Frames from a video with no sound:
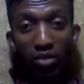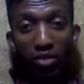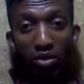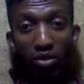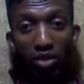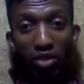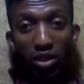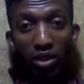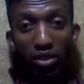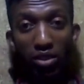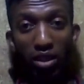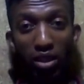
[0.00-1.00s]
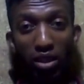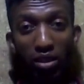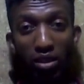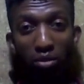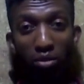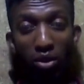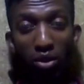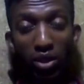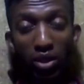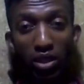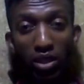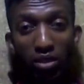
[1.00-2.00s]
because that is a little poke
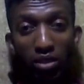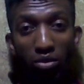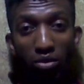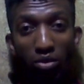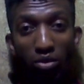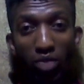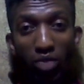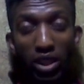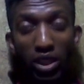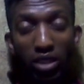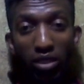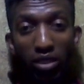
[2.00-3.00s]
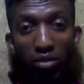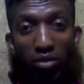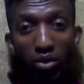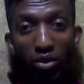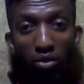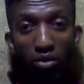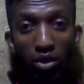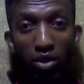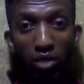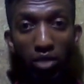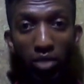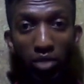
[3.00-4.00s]
rise. We don't want a little poke. We want
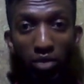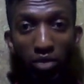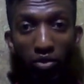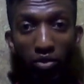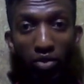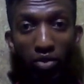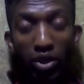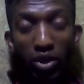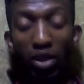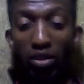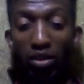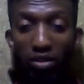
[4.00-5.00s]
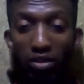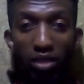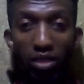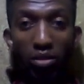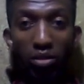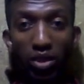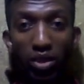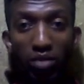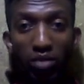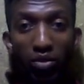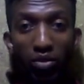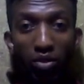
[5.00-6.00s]
a big move to the
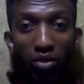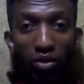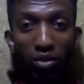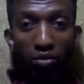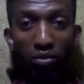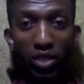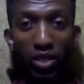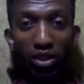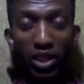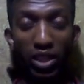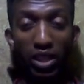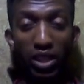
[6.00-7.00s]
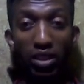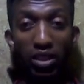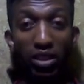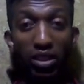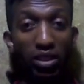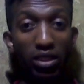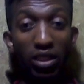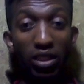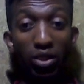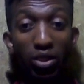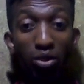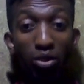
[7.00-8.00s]
upside before bearish candle
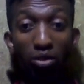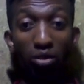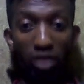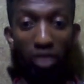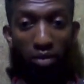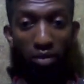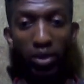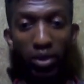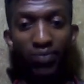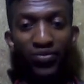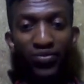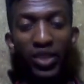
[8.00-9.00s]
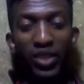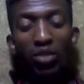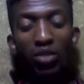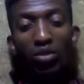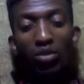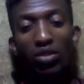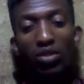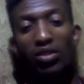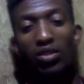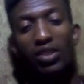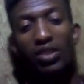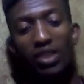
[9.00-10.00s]
shows up. So this
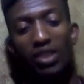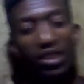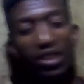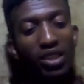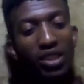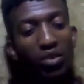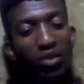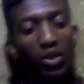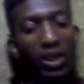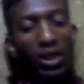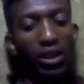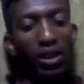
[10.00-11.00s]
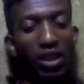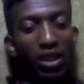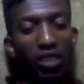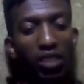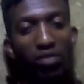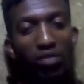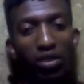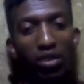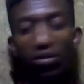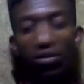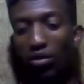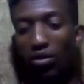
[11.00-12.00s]
is a weekly time
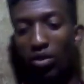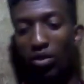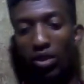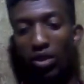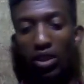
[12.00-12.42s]
frame for